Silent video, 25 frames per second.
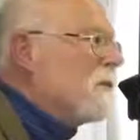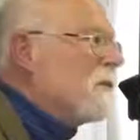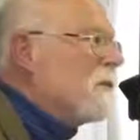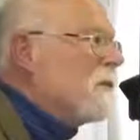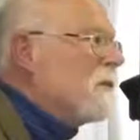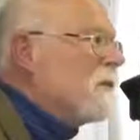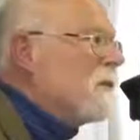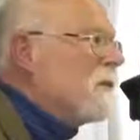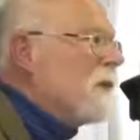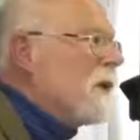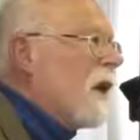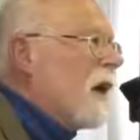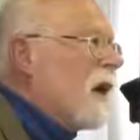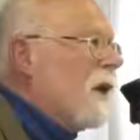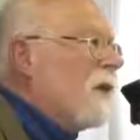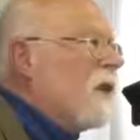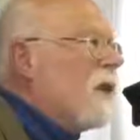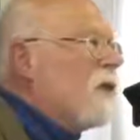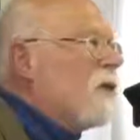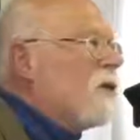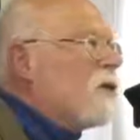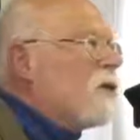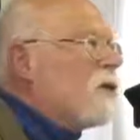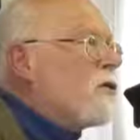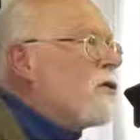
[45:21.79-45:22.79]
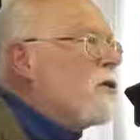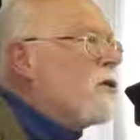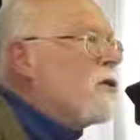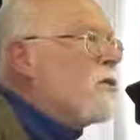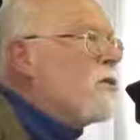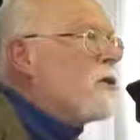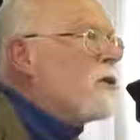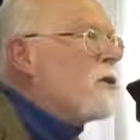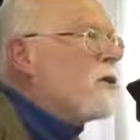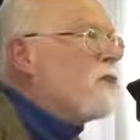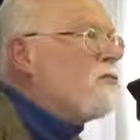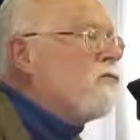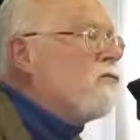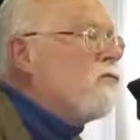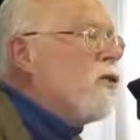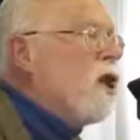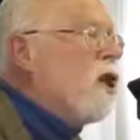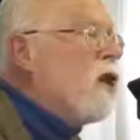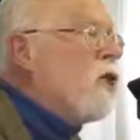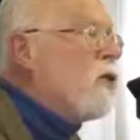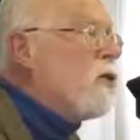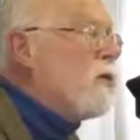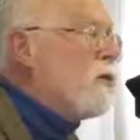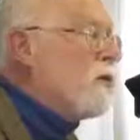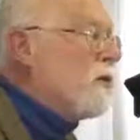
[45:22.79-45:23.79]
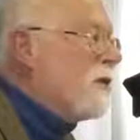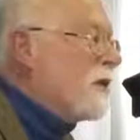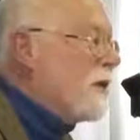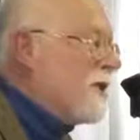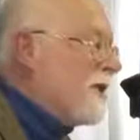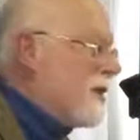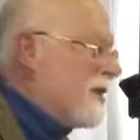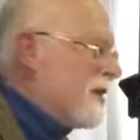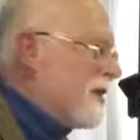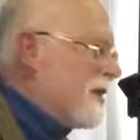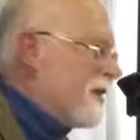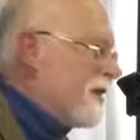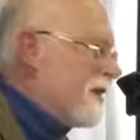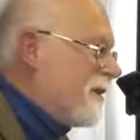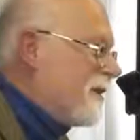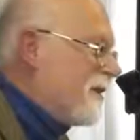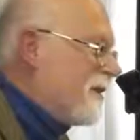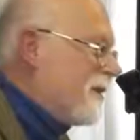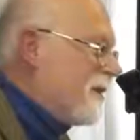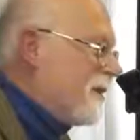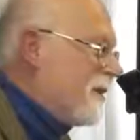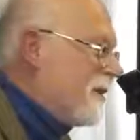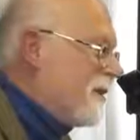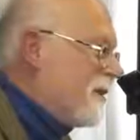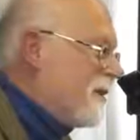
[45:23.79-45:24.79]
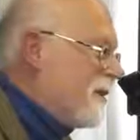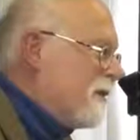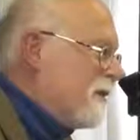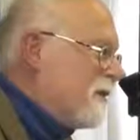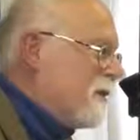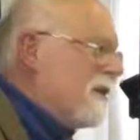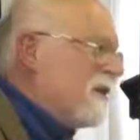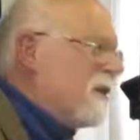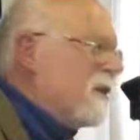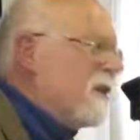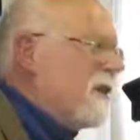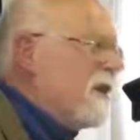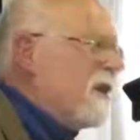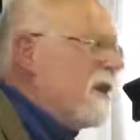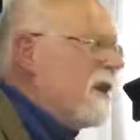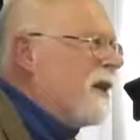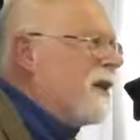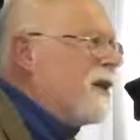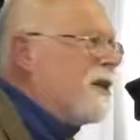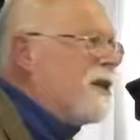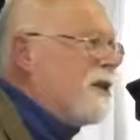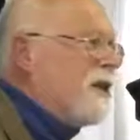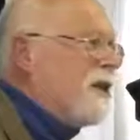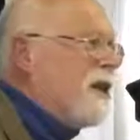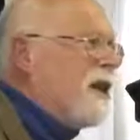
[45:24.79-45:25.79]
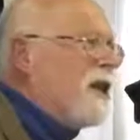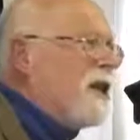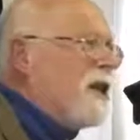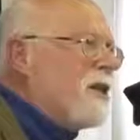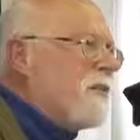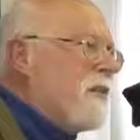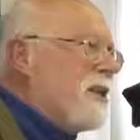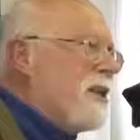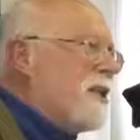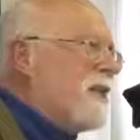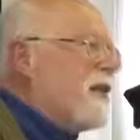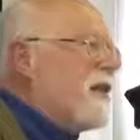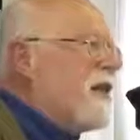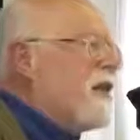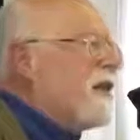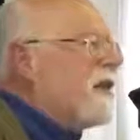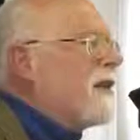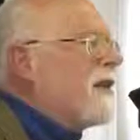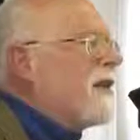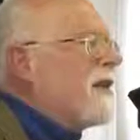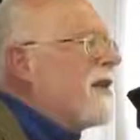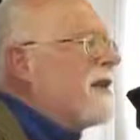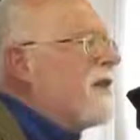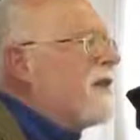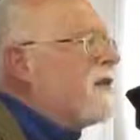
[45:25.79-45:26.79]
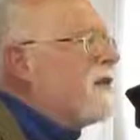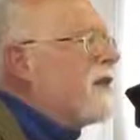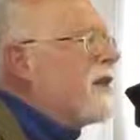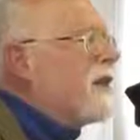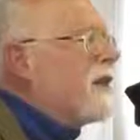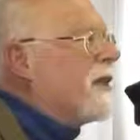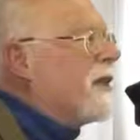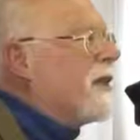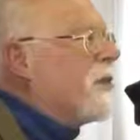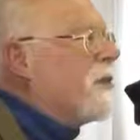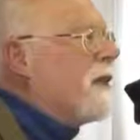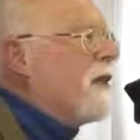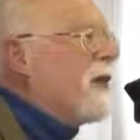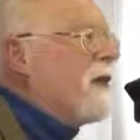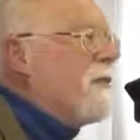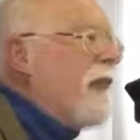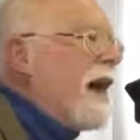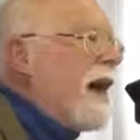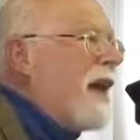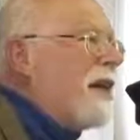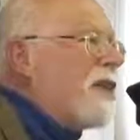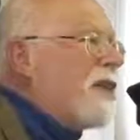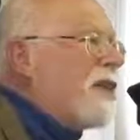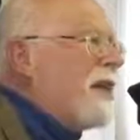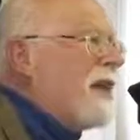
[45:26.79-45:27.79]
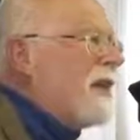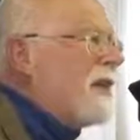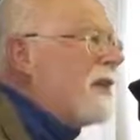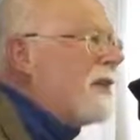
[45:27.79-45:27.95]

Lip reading: And those troops rose. It stirs me still to think of this. You can imagine it.